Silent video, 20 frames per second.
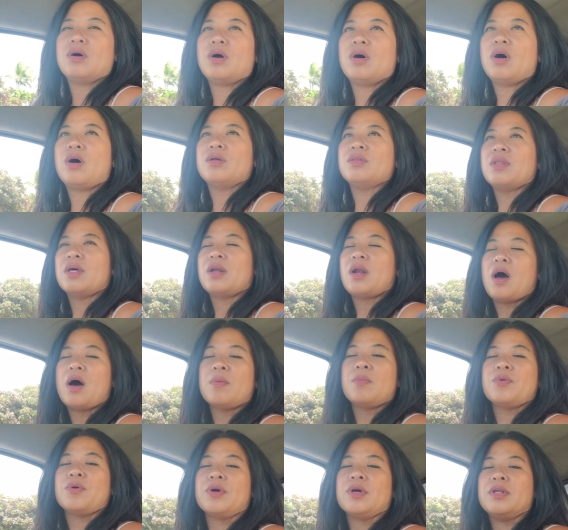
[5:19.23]
on that
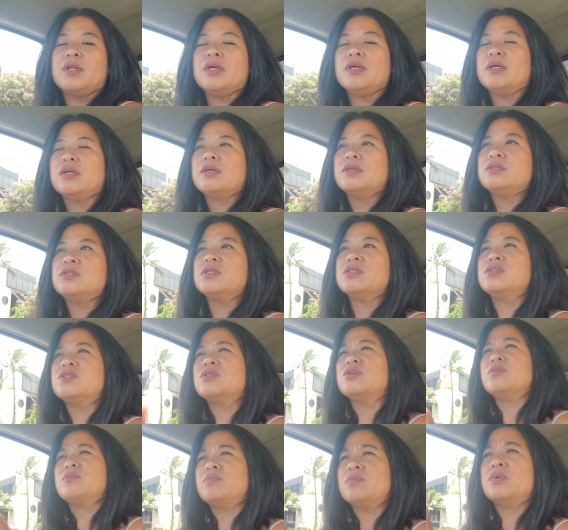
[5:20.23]
operating
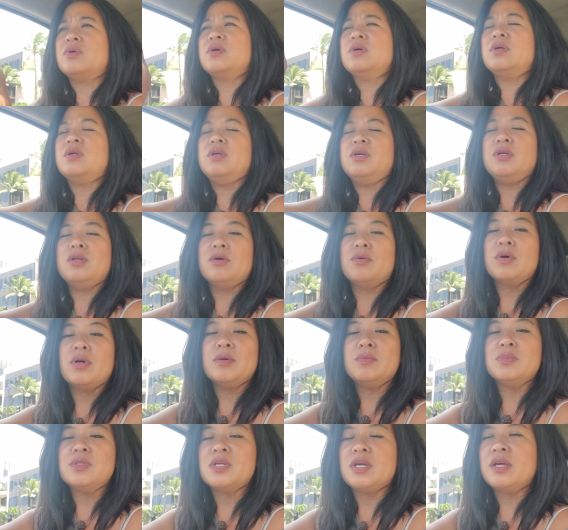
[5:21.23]
system. You know what
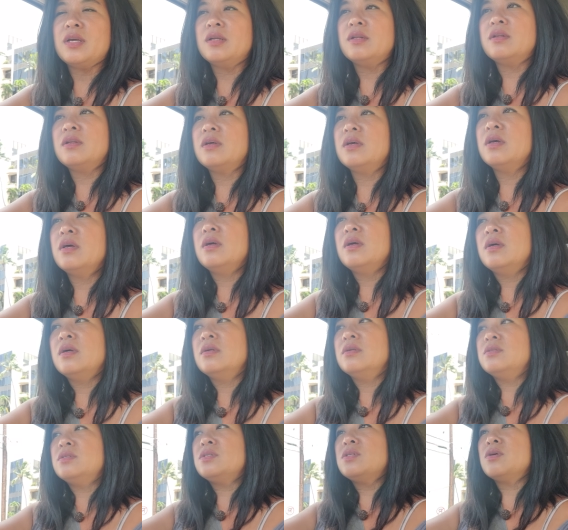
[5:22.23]
I'm saying?
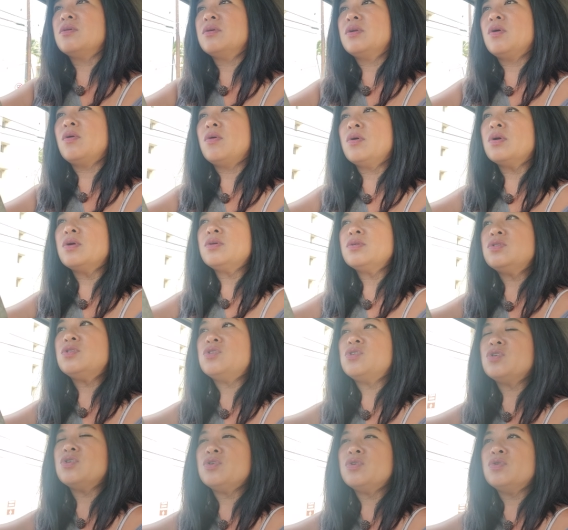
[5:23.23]
So in order
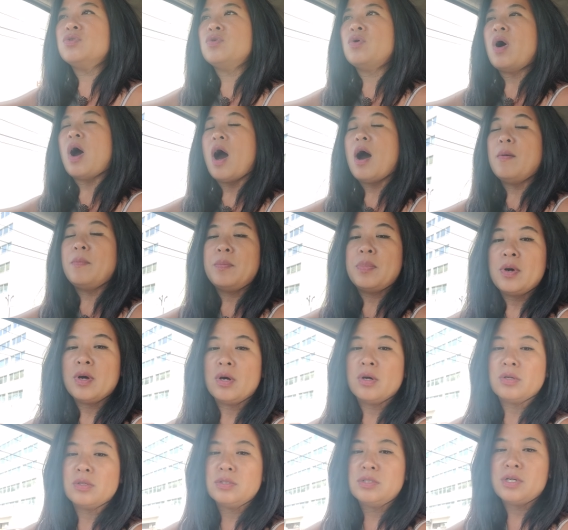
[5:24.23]
to
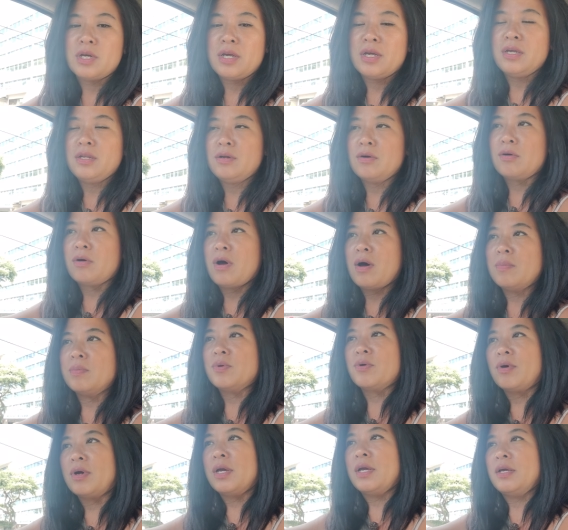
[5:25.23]
update,
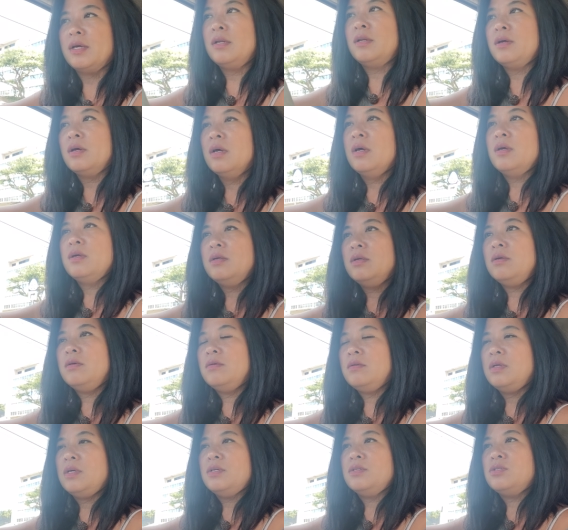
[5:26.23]
upgrade,
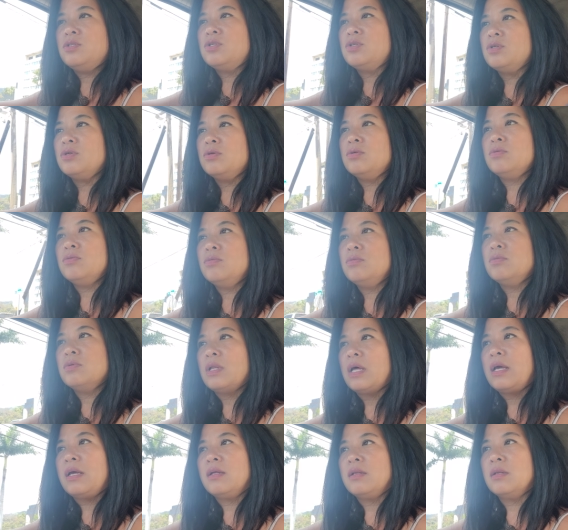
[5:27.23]
you need to
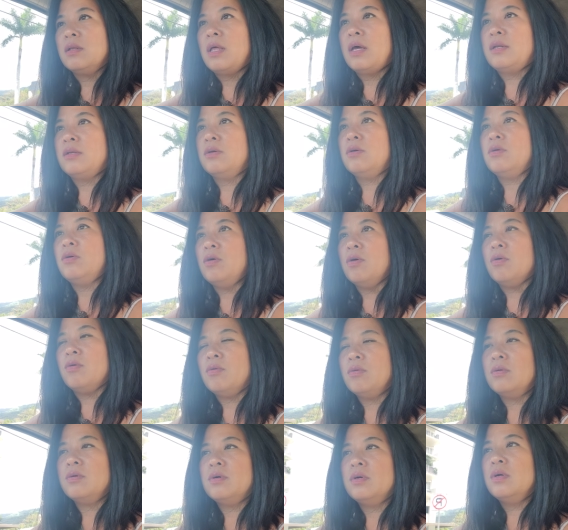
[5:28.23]
like let go.
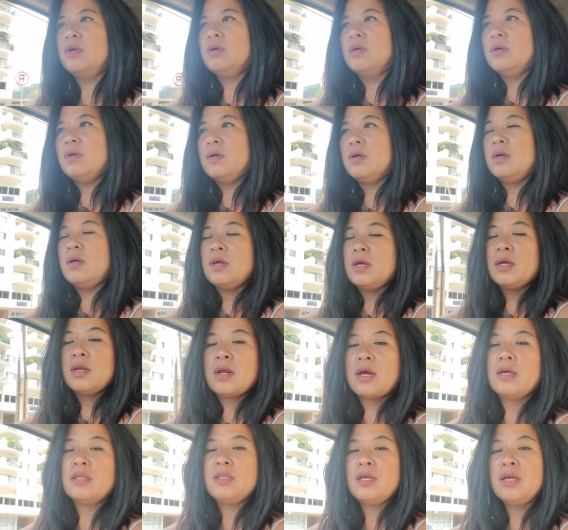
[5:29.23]
And
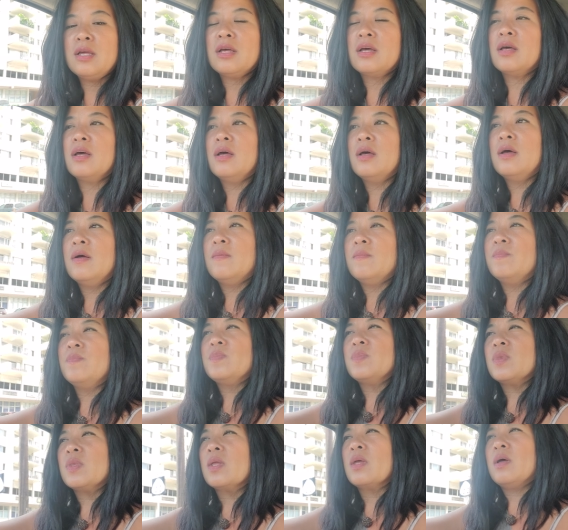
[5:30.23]
I think
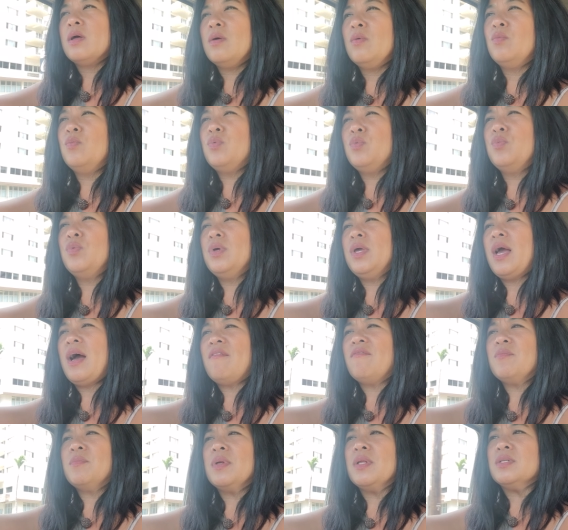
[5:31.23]
we
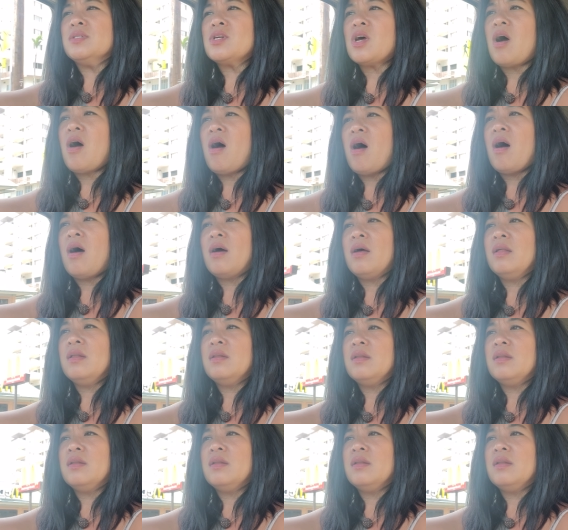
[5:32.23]
haven't been taught